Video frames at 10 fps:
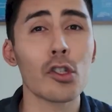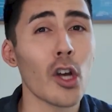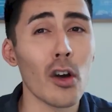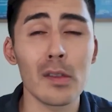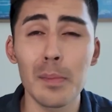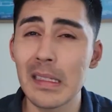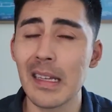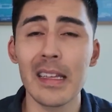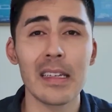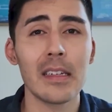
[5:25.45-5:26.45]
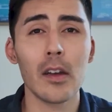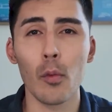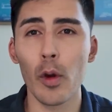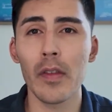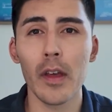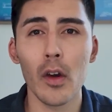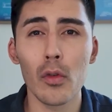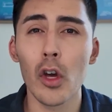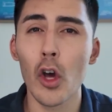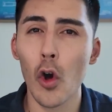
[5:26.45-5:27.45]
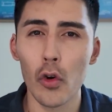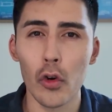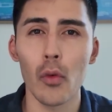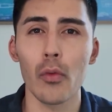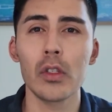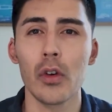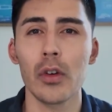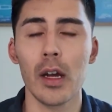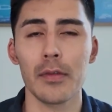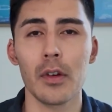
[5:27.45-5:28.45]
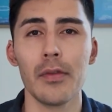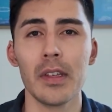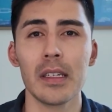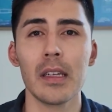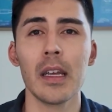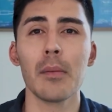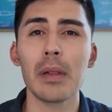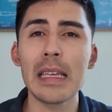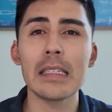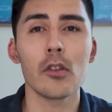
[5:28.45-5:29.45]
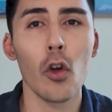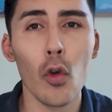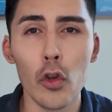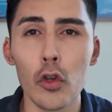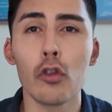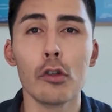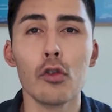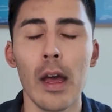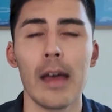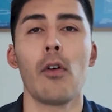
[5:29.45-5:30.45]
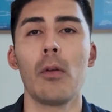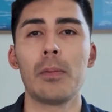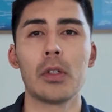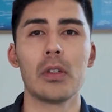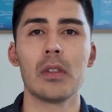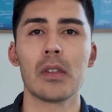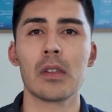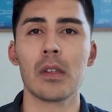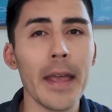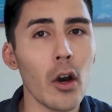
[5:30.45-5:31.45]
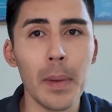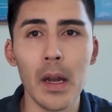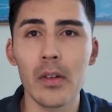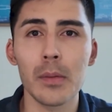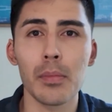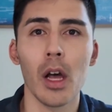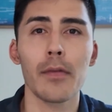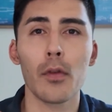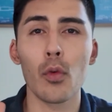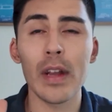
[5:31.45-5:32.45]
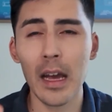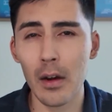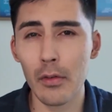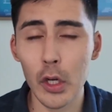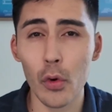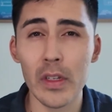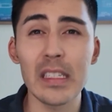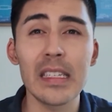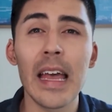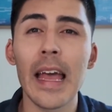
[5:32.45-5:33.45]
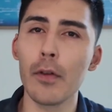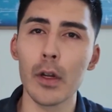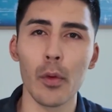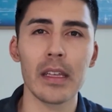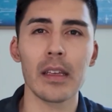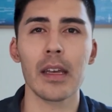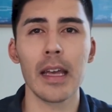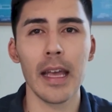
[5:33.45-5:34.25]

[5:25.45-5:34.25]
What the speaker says: If your child's been taken, withheld, or not returned after a visit, please know you do have options. We help parents apply for recovery orders every week,